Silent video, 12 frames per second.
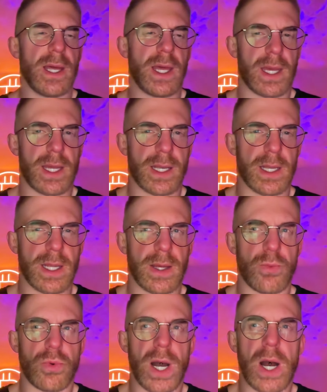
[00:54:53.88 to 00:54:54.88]
and uh,
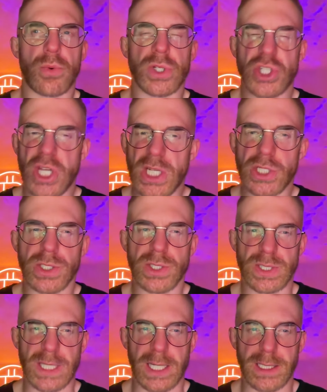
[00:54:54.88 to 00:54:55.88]
how it changes
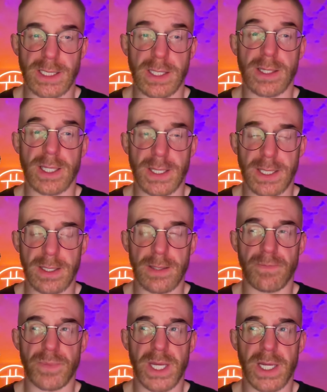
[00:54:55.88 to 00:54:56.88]
society that,
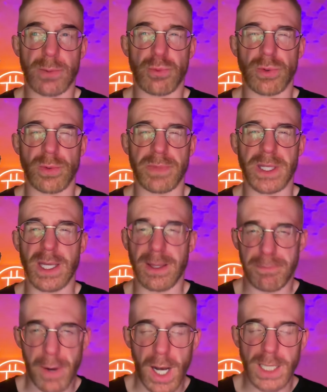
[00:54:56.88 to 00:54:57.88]
that it will be
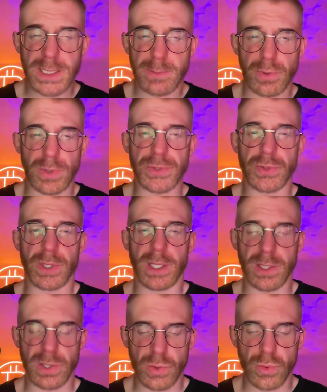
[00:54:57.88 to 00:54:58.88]
impossible to
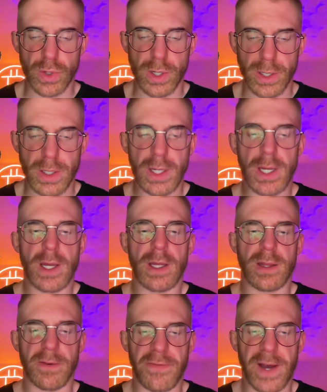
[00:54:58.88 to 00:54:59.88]
ignore
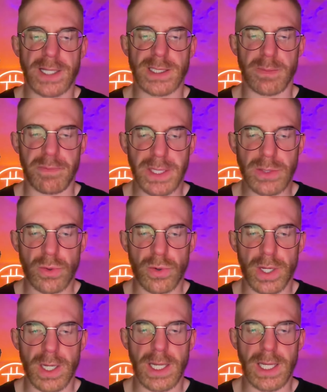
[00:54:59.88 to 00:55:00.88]
the fact that
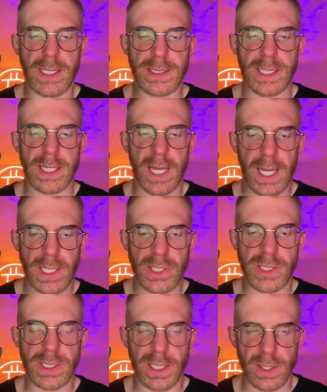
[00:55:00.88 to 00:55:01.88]
Bitcoin is an
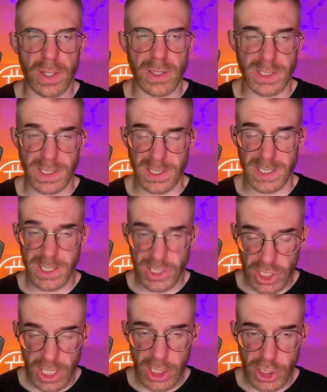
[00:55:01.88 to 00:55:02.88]
energy technology that
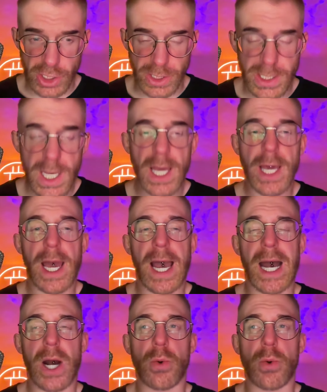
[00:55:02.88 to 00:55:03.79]
changes how